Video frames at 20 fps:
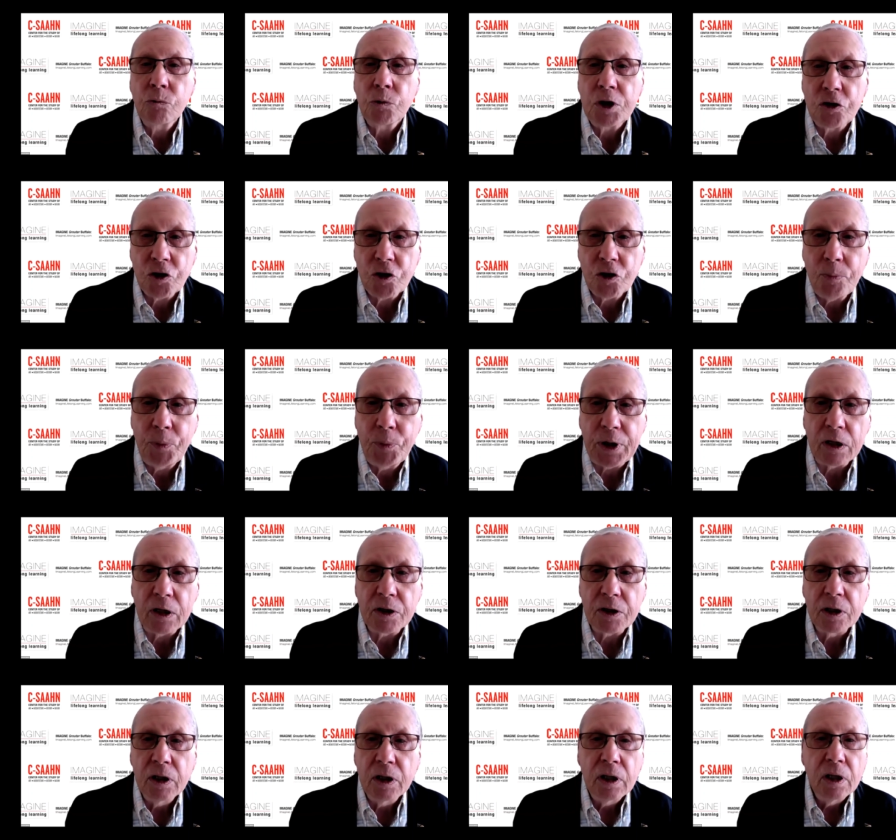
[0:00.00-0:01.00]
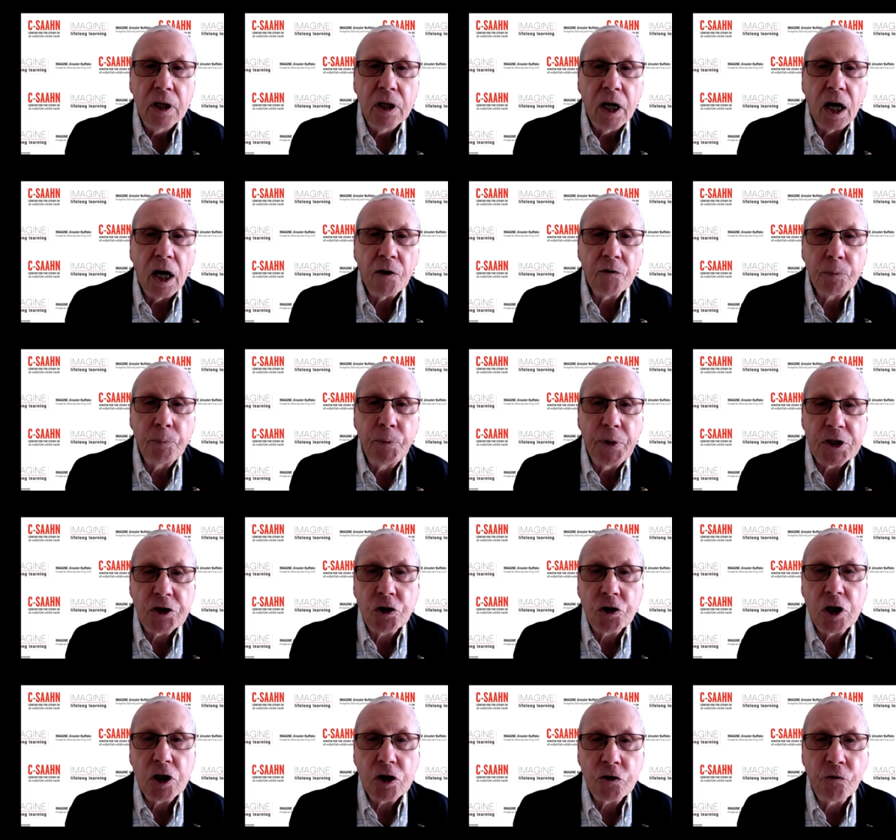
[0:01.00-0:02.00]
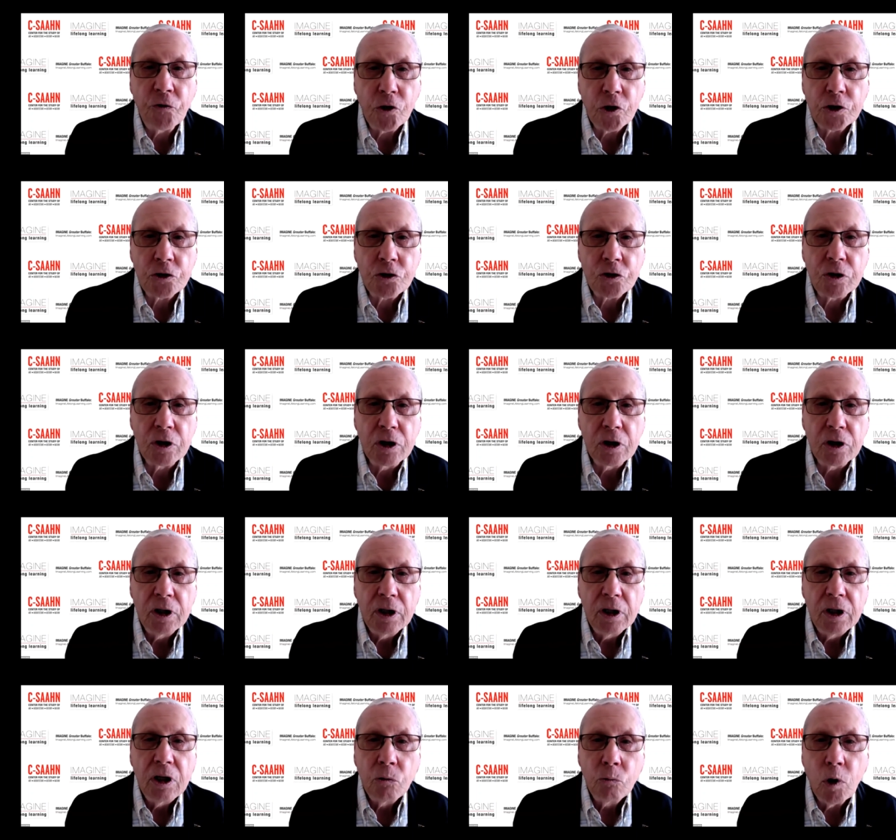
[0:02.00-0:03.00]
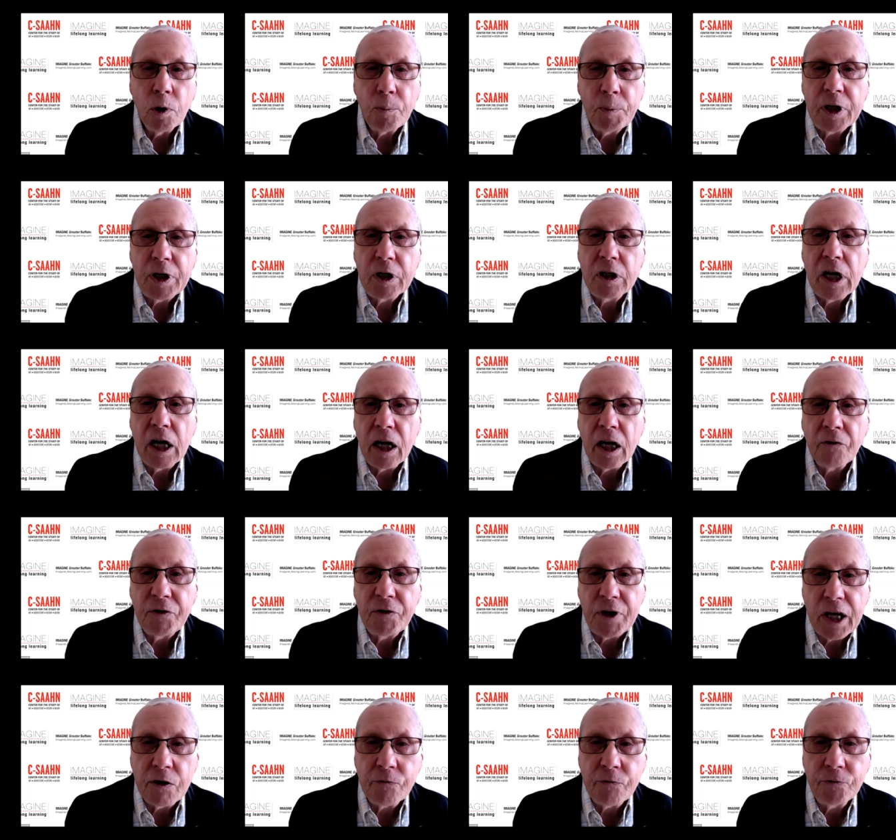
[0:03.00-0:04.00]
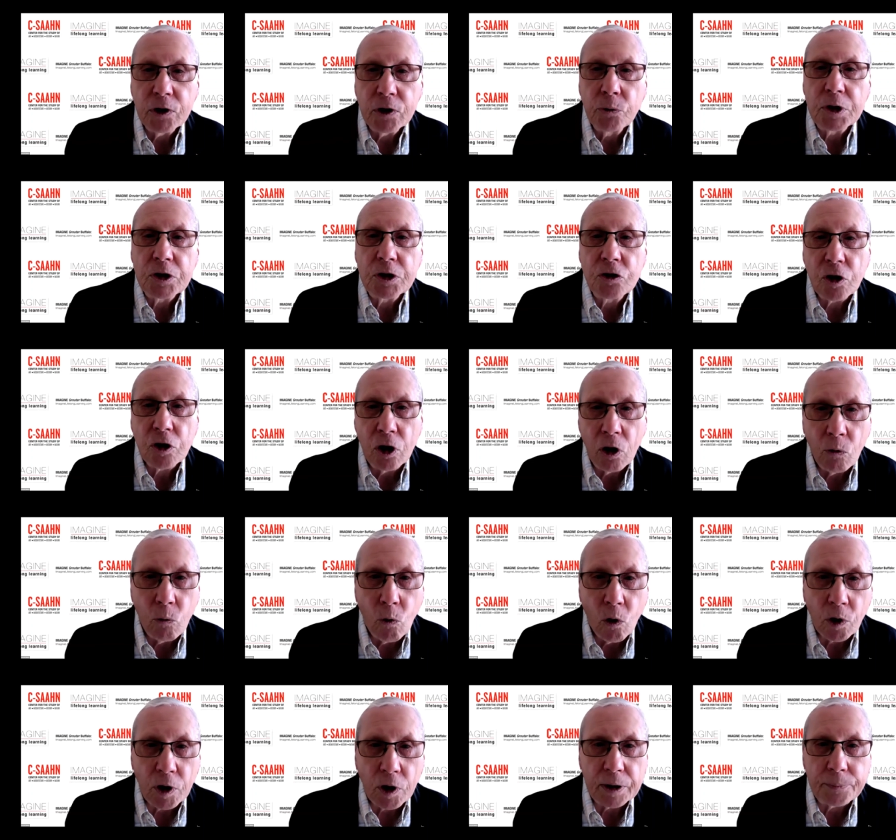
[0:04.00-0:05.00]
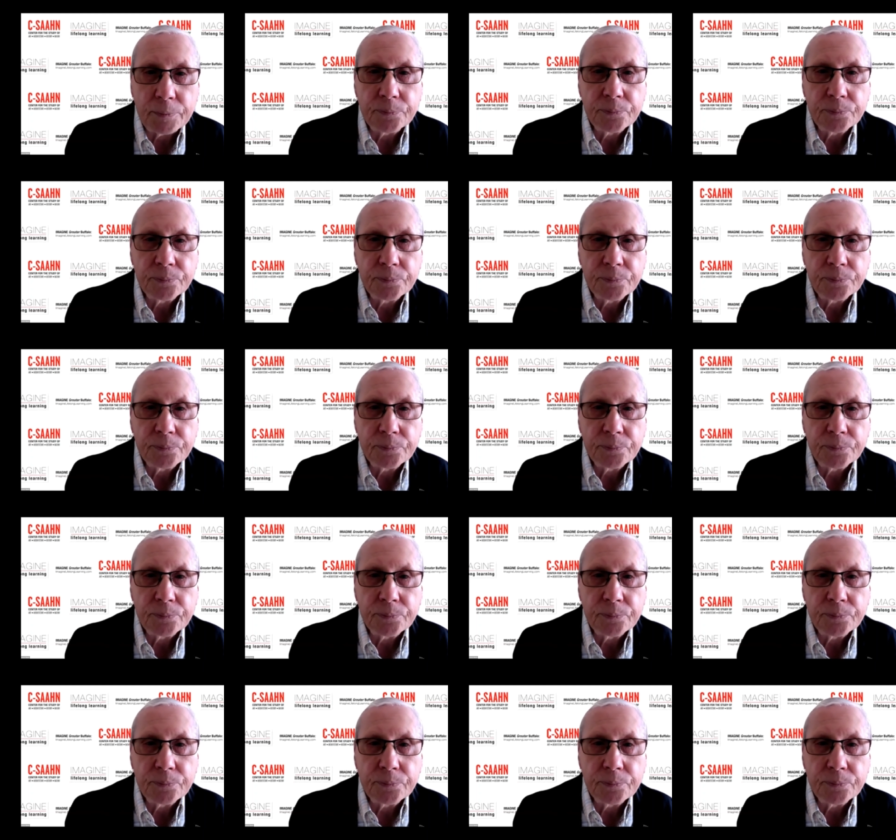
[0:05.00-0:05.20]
recipient of the Business First Woman of Influence Award.